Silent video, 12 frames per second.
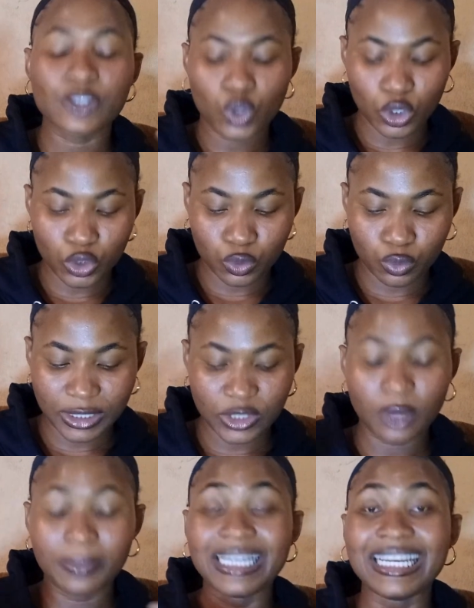God's
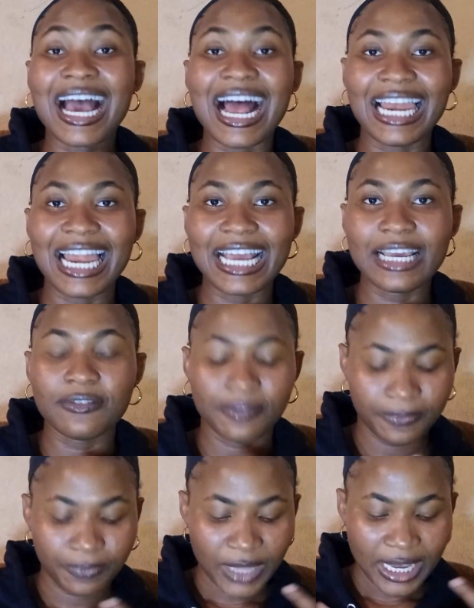wisdom in her life.
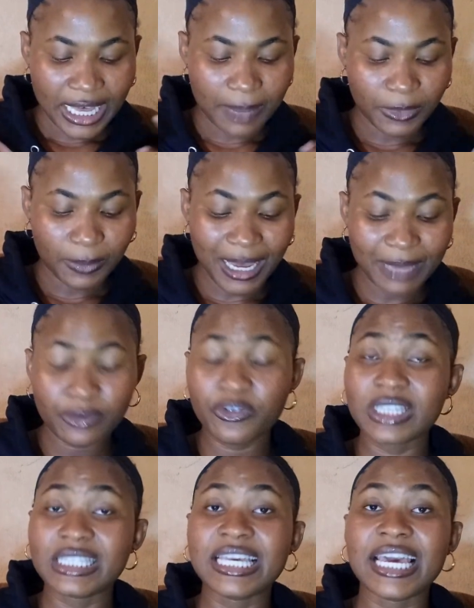The Bible
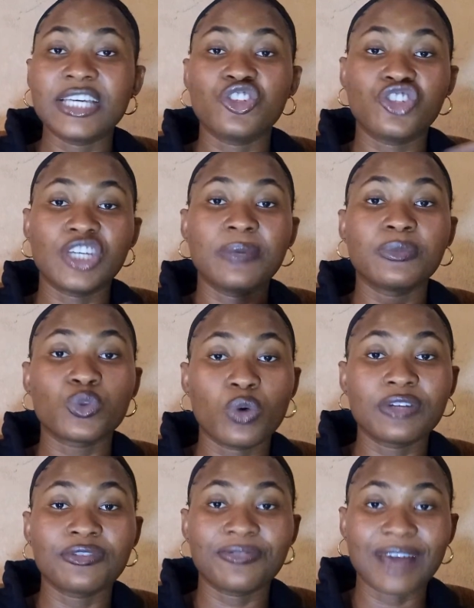verse here is James
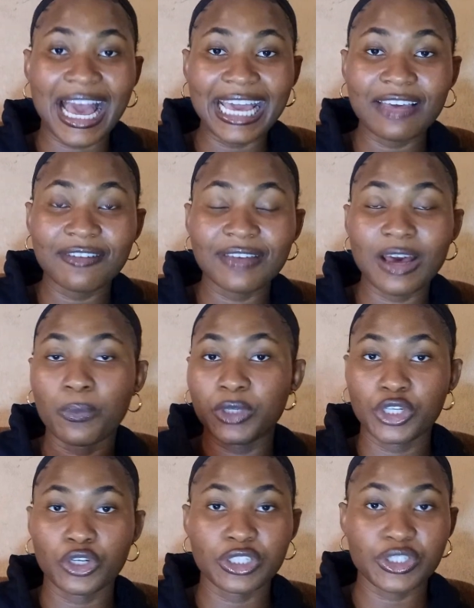1:5. I'll put
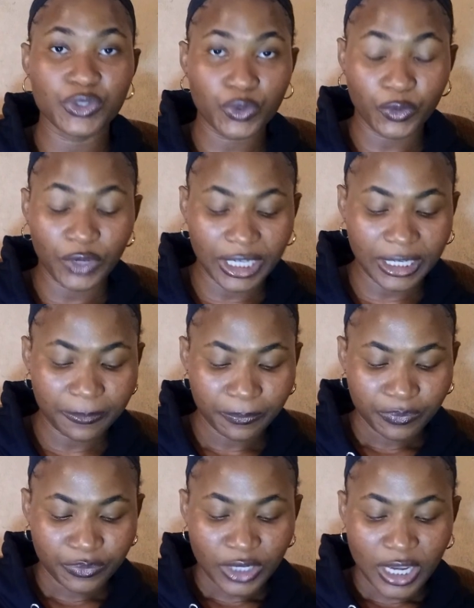it on the screen.
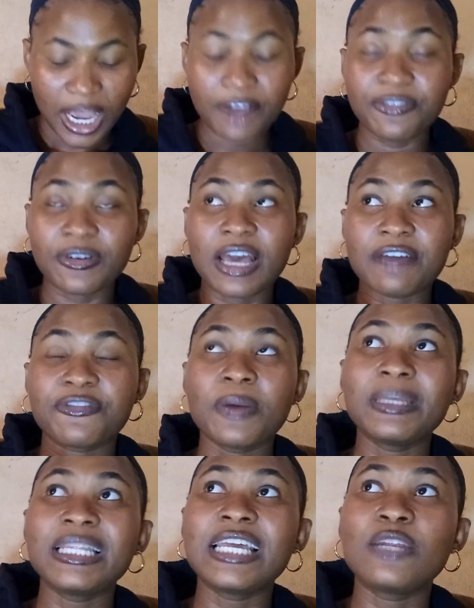A
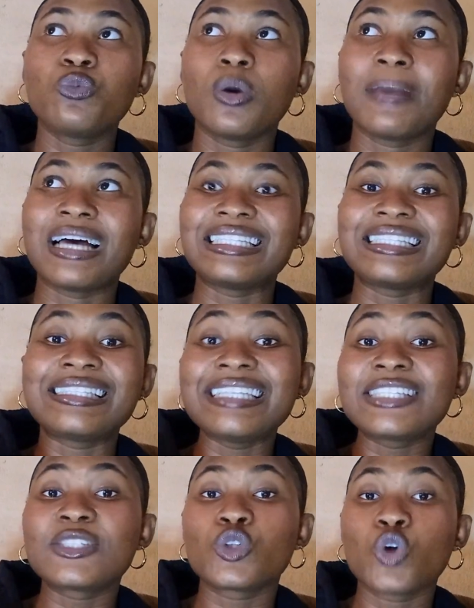feminine woman
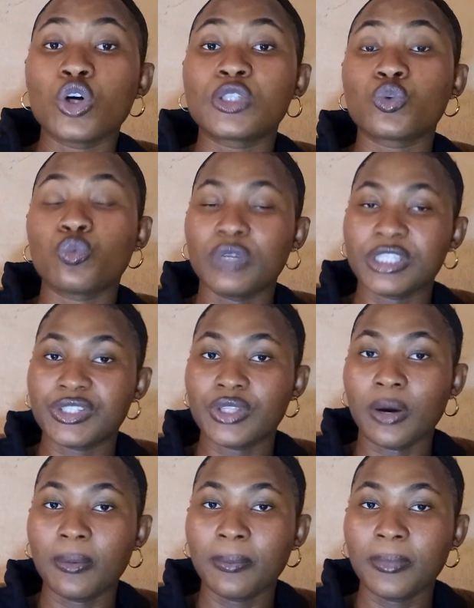seeks God's
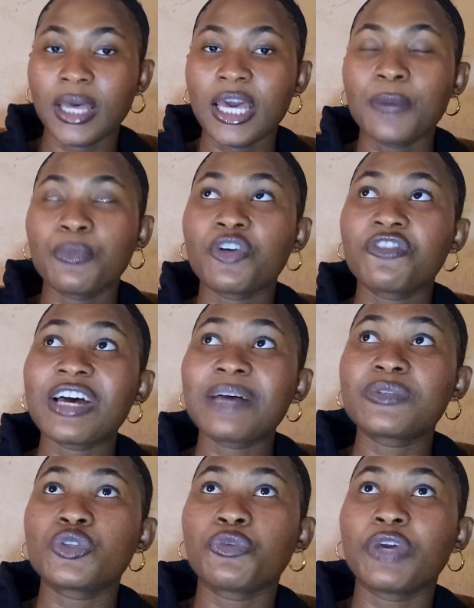wisdom.
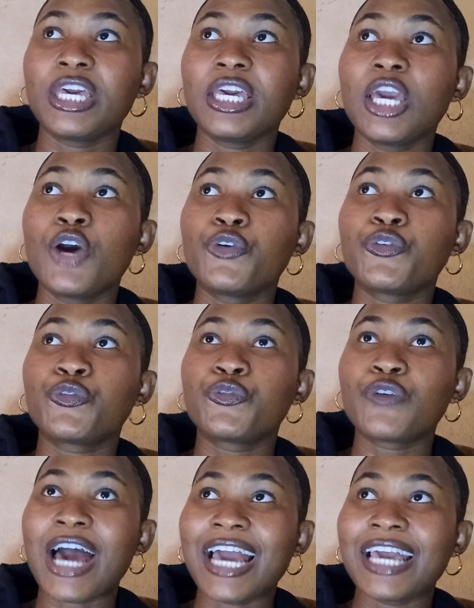Proverbs
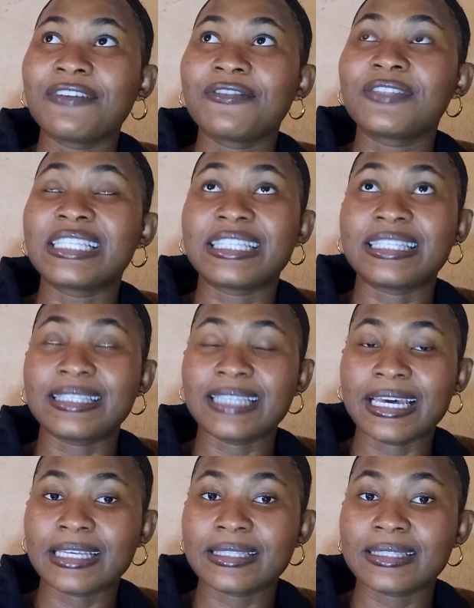
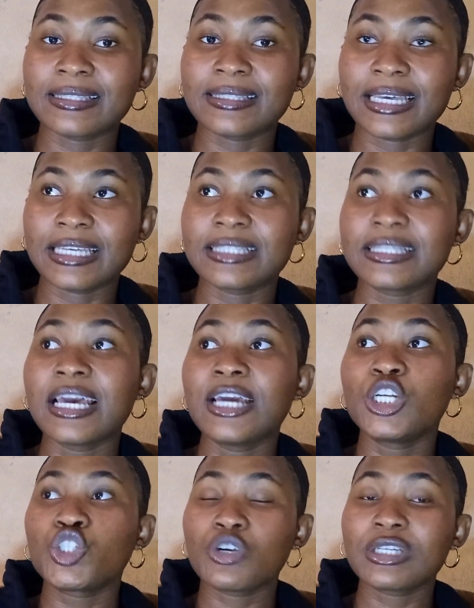3:5-6 says,
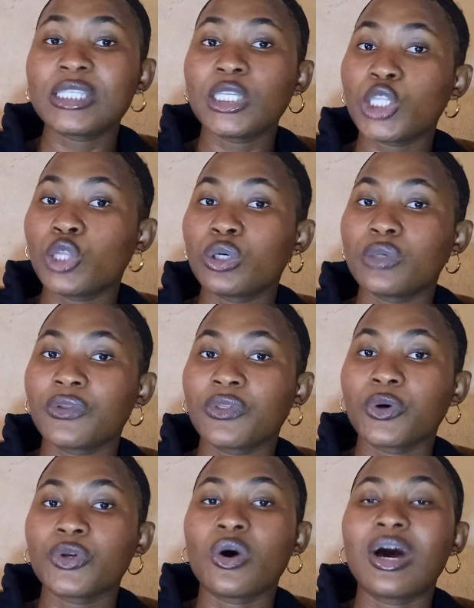"Trust in the Lord with
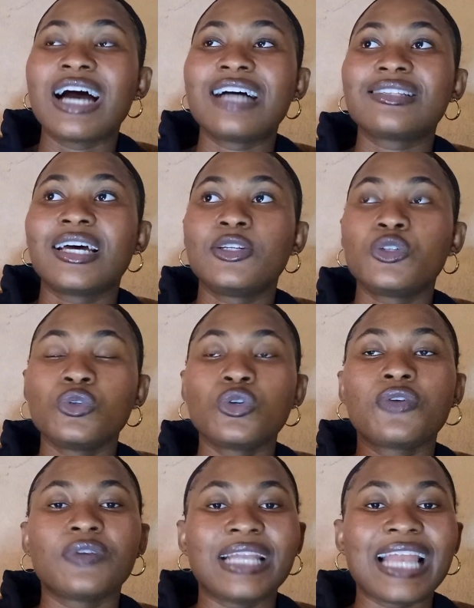all your heart and do
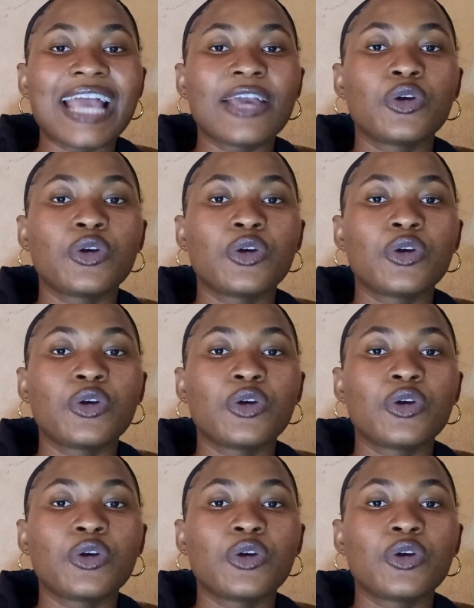not rely on